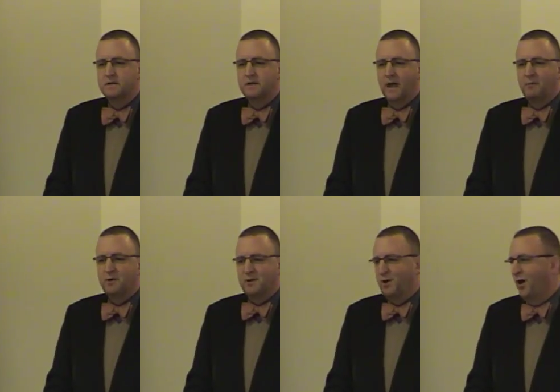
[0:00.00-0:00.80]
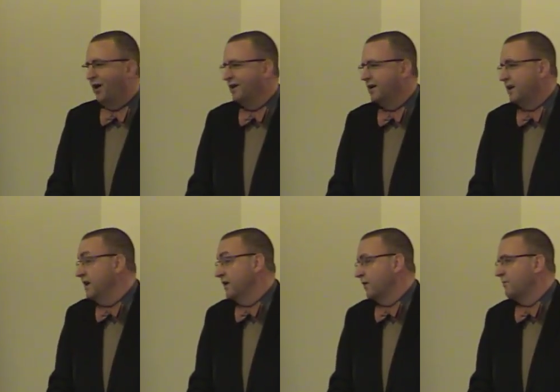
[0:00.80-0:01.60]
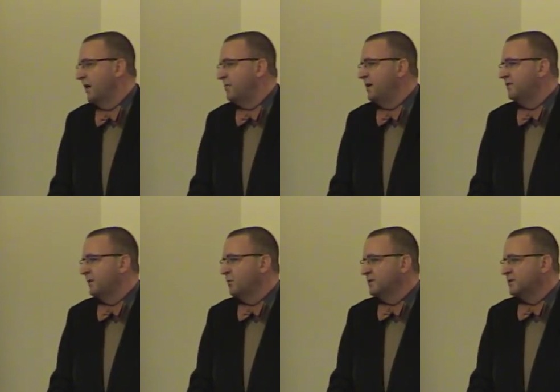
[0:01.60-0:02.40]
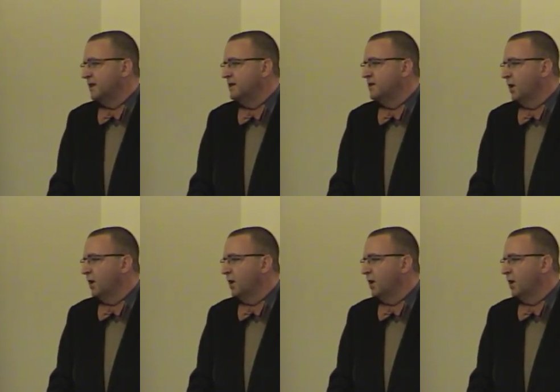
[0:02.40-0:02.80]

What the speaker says: Time goes along, a year, maybe, someone said,